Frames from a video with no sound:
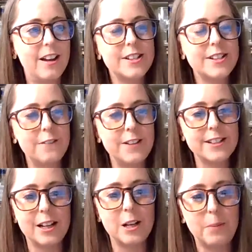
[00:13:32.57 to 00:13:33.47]

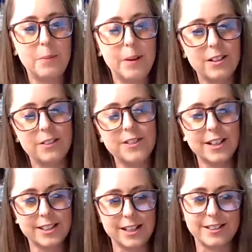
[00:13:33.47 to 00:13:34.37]
Stephanie's like a bottle of
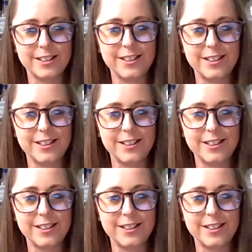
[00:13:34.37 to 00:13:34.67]
Tussies,